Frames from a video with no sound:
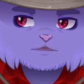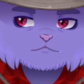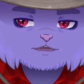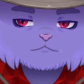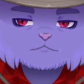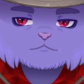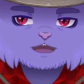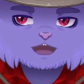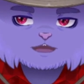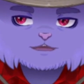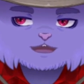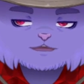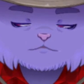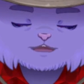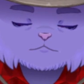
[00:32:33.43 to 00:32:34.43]
that's not
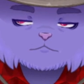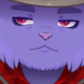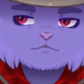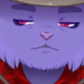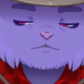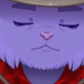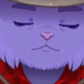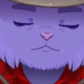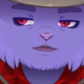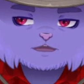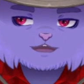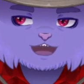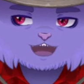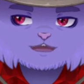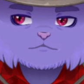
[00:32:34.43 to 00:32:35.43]
blending, it's
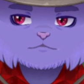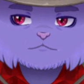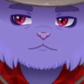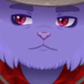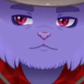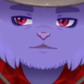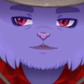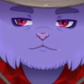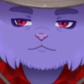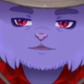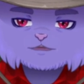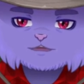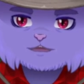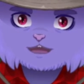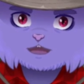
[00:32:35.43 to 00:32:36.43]
smudging.
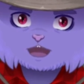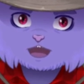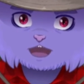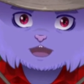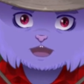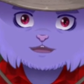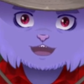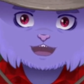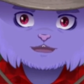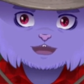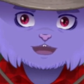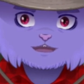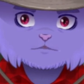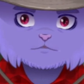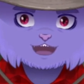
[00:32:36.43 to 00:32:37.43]
Like, that's how it's done in
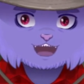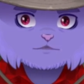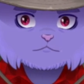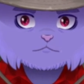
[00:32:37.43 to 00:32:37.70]
Photoshop.